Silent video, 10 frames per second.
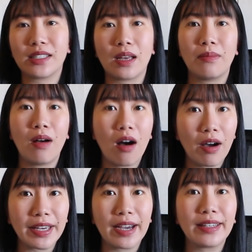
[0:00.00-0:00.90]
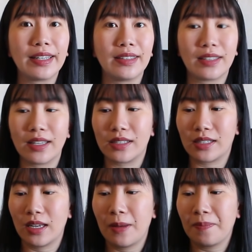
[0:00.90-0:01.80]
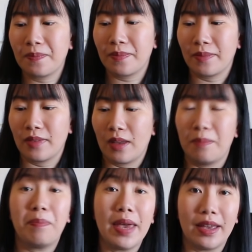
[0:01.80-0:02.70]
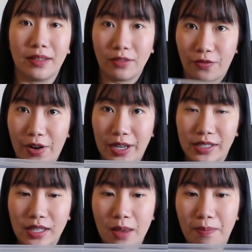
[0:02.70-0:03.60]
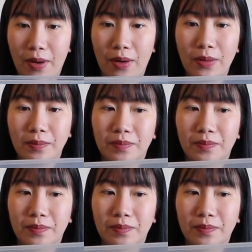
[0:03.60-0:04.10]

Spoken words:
some Hoya in this bin, for example,